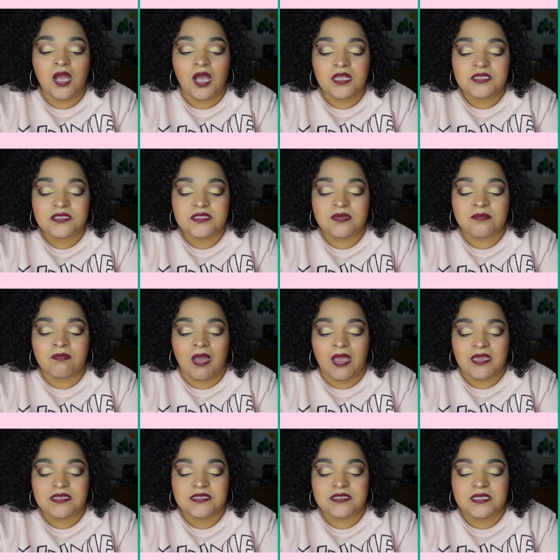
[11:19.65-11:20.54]

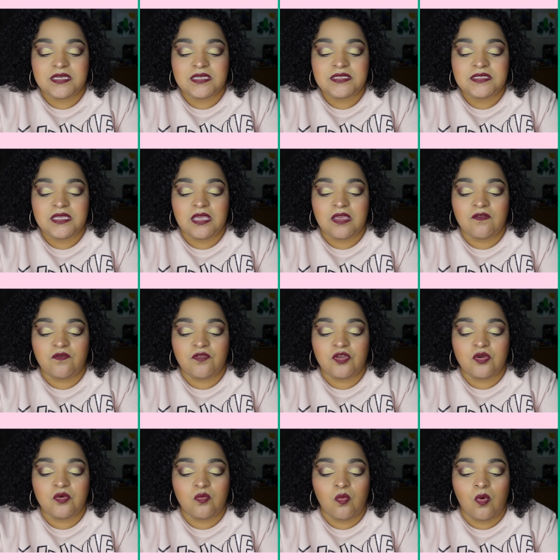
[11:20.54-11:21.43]
customize this
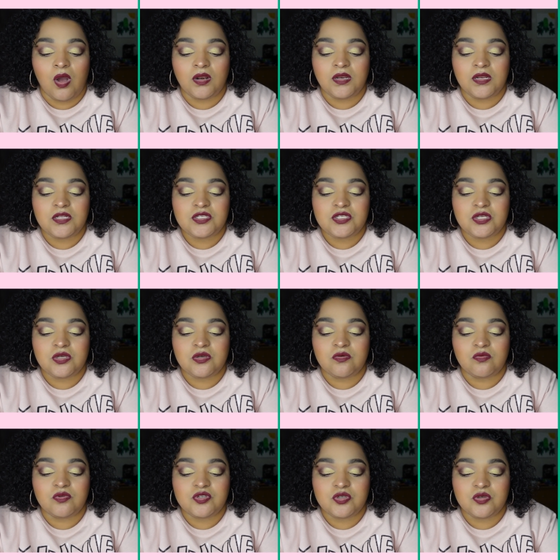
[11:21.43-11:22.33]
if you wanted
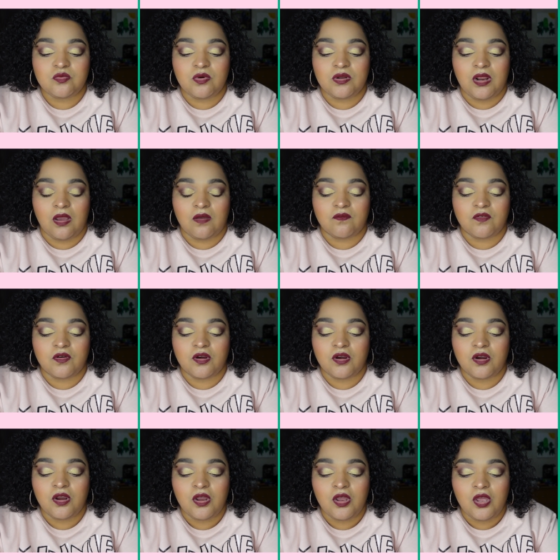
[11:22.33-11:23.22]
to, to
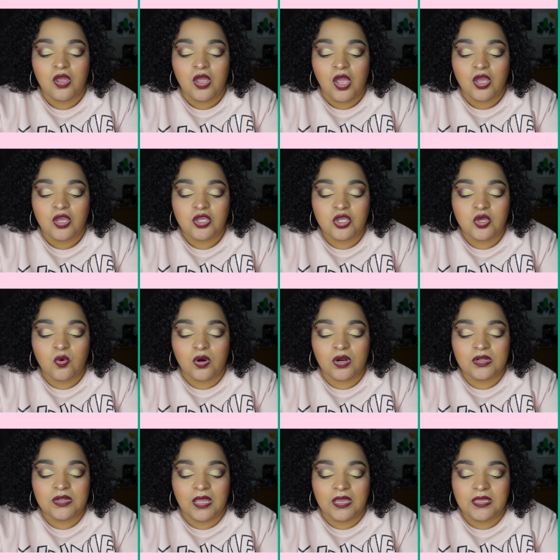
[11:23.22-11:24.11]
whatever
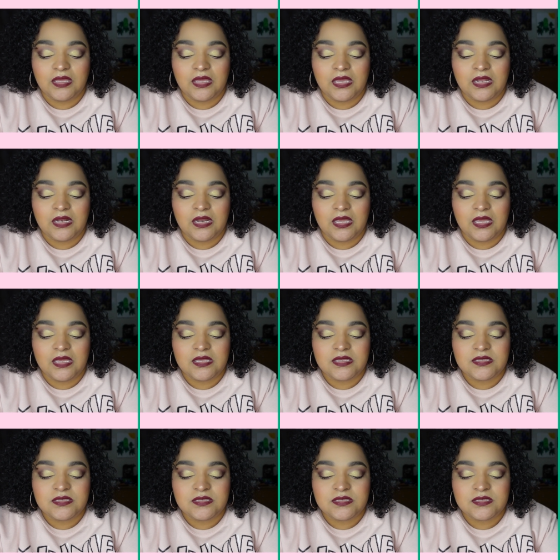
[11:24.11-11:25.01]
your liking
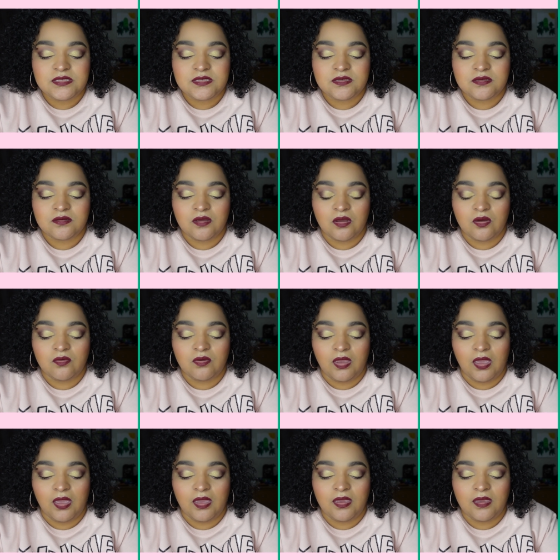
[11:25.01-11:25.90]
is
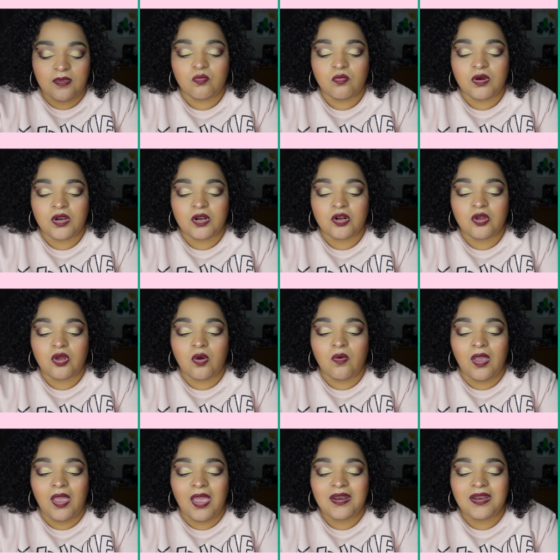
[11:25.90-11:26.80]
okay? We're gonna
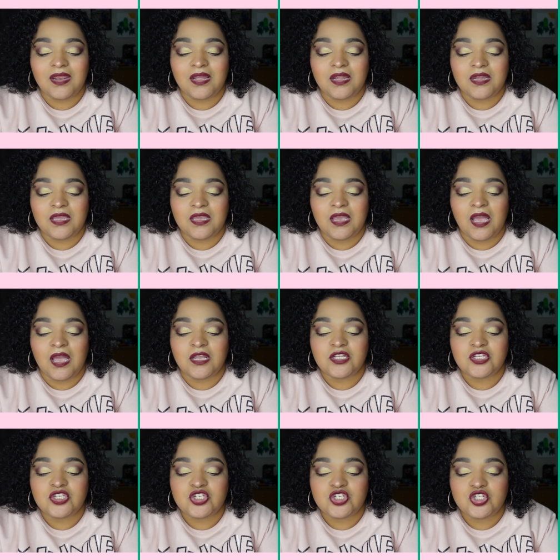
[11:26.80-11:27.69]
go ahead and click
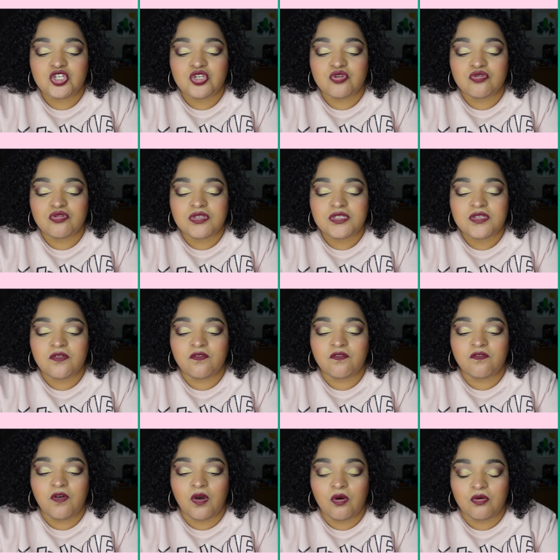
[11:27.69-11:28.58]
on choose
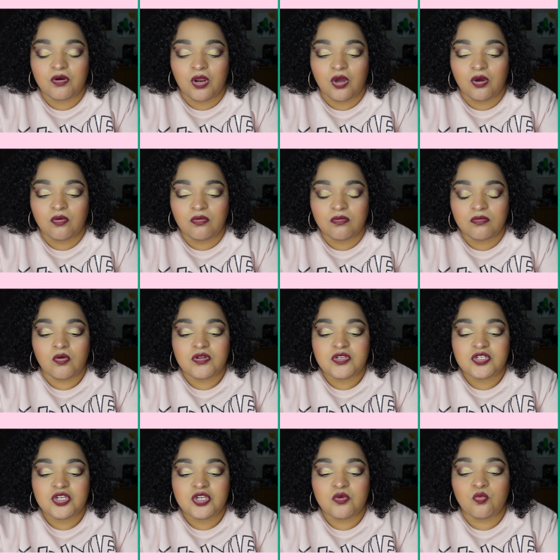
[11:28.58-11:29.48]
photo. Go
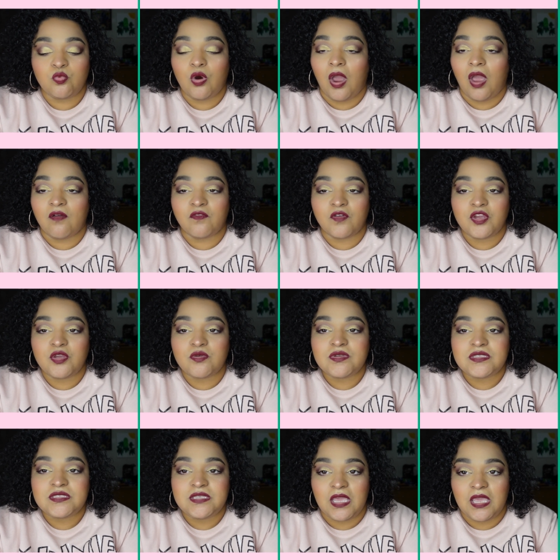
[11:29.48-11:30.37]
to wherever
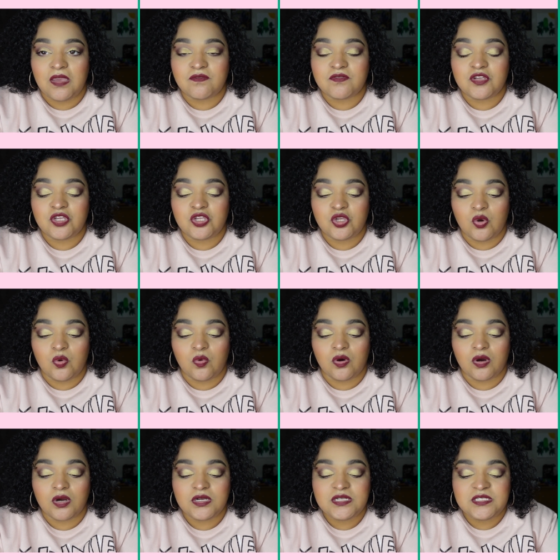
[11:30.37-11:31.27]
you saved
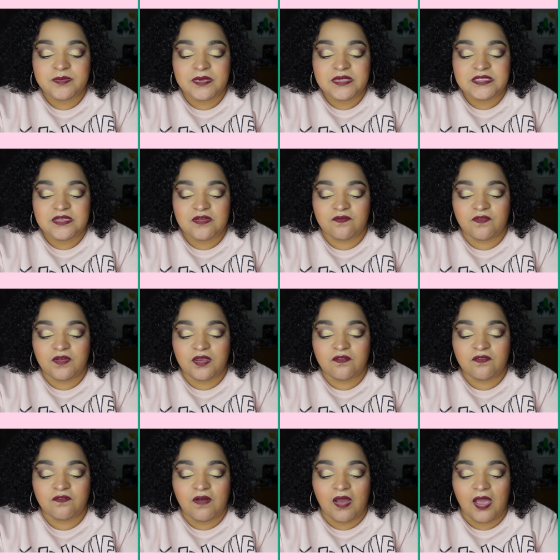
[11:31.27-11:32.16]
your
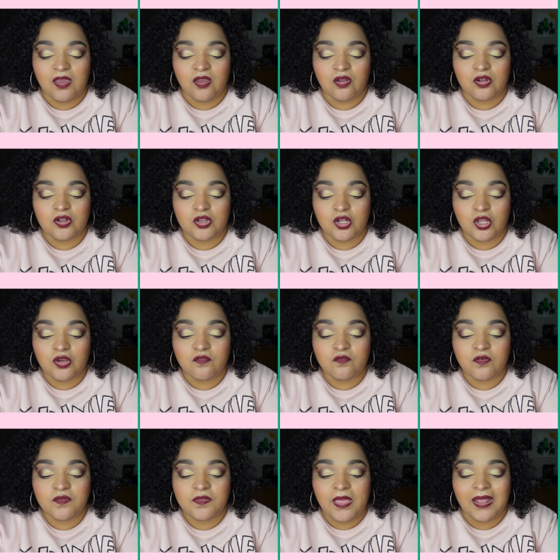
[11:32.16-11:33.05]
specific file. Look
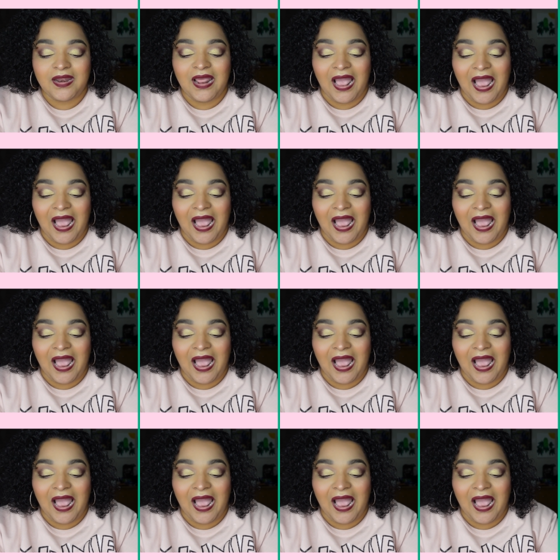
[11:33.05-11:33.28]
for that